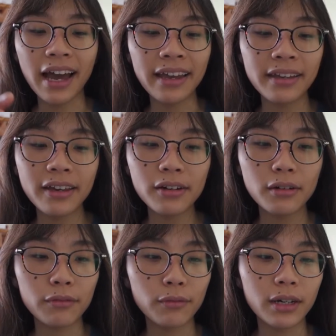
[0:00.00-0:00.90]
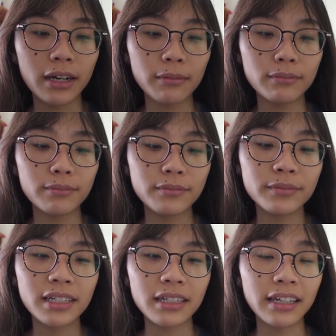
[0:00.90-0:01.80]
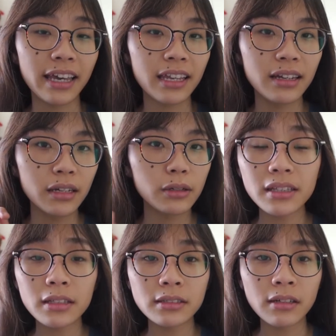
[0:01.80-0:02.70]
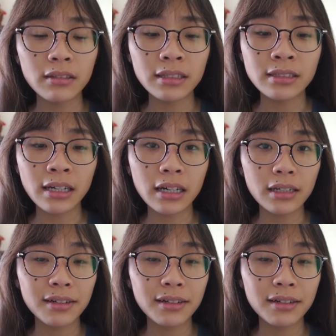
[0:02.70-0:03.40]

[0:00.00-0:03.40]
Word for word: idea of what I'm gonna get. But turns out these are